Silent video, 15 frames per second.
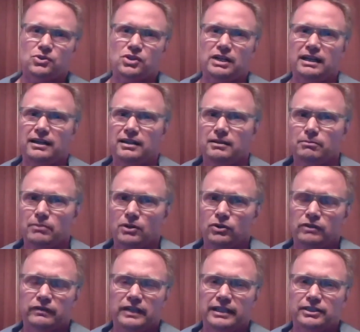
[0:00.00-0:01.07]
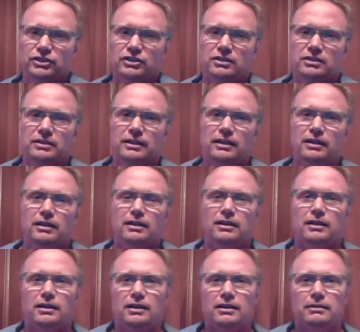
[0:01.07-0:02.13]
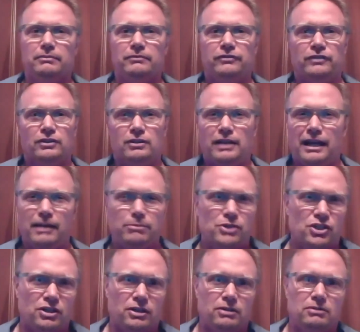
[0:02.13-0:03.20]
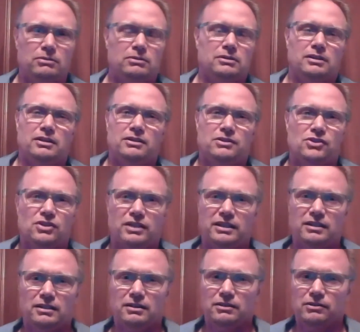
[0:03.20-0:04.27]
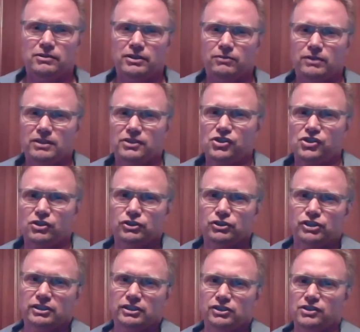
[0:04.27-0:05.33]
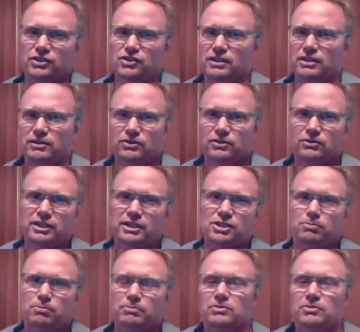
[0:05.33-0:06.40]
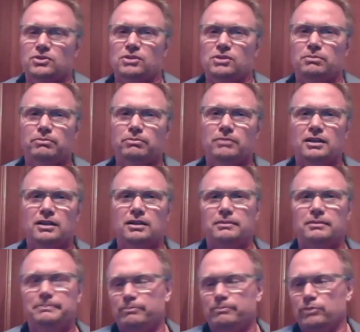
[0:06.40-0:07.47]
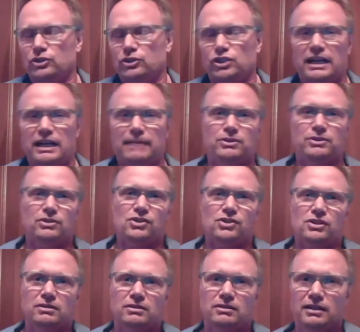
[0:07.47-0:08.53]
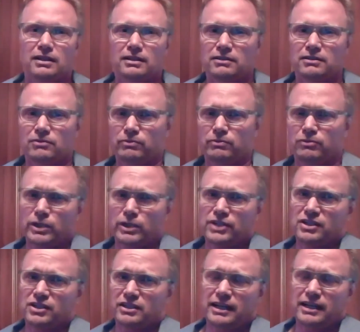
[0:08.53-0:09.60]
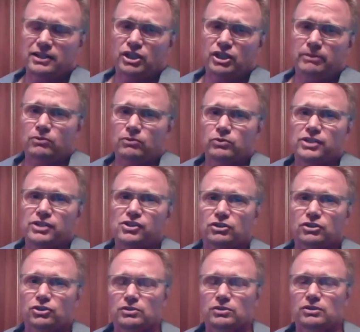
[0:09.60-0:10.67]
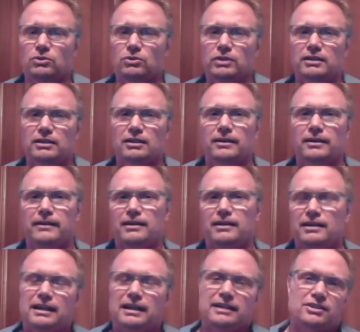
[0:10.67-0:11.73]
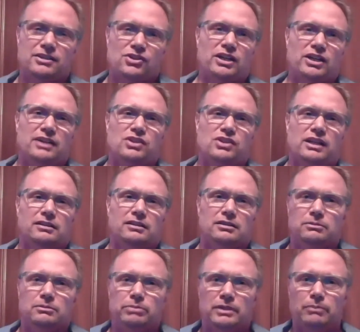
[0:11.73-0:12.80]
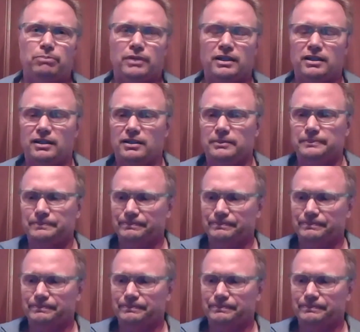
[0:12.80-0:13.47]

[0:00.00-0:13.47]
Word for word: and motivation um, for EBSCO. Uh, it's like a you know one of the search engines that creates some uh, book chapters and ways to catch up on research real quick. And and I discussed that a little bit, but um,